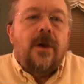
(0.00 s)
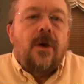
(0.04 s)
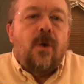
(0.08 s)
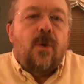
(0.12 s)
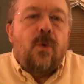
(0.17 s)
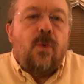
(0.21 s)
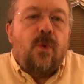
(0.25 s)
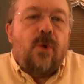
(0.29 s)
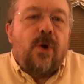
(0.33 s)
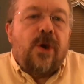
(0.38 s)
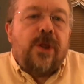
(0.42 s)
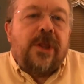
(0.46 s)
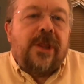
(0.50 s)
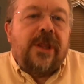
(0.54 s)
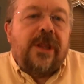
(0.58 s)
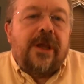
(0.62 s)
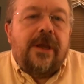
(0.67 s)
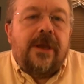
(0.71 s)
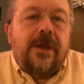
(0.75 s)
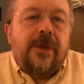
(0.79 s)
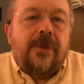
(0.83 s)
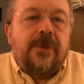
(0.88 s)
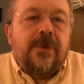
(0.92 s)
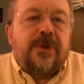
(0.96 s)
When
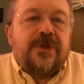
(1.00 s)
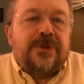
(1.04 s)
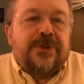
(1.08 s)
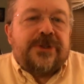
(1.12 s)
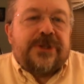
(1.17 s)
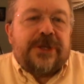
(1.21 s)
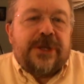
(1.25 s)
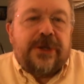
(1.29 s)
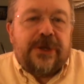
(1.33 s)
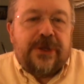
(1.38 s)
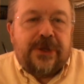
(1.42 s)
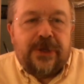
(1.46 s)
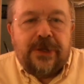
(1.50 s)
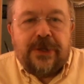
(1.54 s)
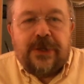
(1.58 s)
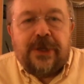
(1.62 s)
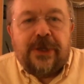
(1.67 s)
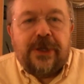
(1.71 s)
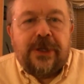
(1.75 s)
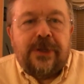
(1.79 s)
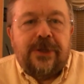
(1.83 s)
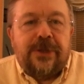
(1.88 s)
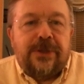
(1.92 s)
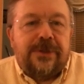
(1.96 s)
I was
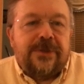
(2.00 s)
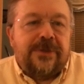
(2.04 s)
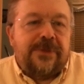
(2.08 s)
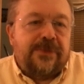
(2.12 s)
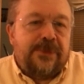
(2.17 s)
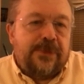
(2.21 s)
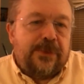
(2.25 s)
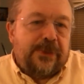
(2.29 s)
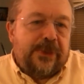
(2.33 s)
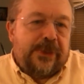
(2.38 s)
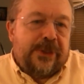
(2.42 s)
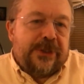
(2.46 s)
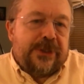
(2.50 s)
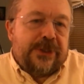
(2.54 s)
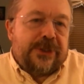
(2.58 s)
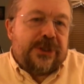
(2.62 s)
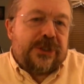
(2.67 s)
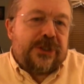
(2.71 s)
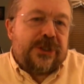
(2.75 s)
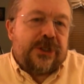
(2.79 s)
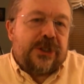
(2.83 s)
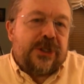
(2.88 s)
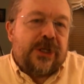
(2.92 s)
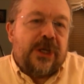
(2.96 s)
young and
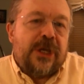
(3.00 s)
foolish,